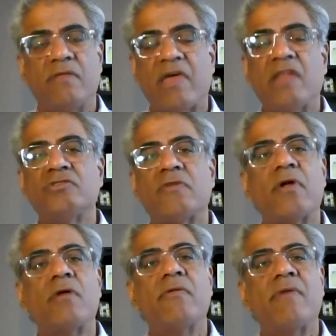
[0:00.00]
The advantage
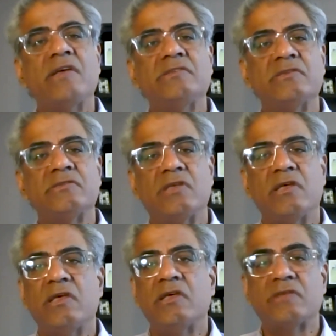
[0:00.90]
of our devices
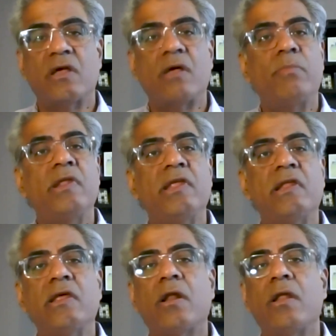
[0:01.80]
a
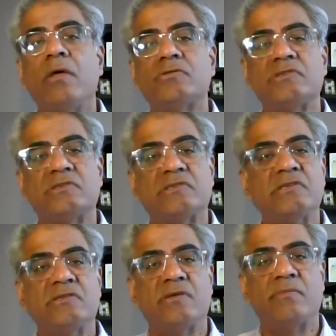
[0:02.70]
completely closed
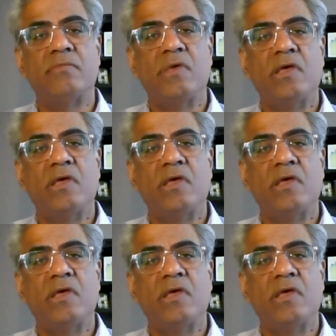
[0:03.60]
system,